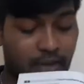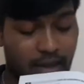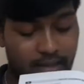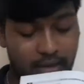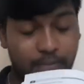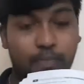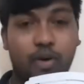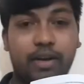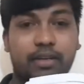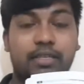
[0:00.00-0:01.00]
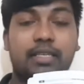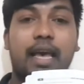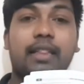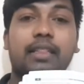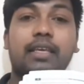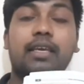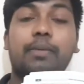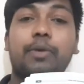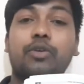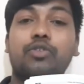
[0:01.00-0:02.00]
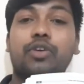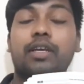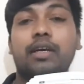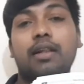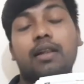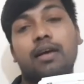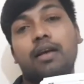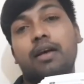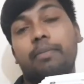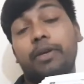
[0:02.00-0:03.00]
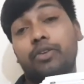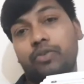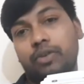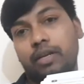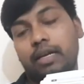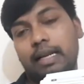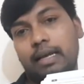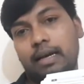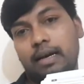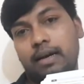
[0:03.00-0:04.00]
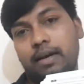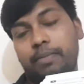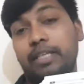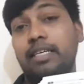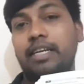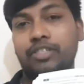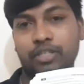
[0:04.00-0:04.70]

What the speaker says: and then importance, and the pictorial presentation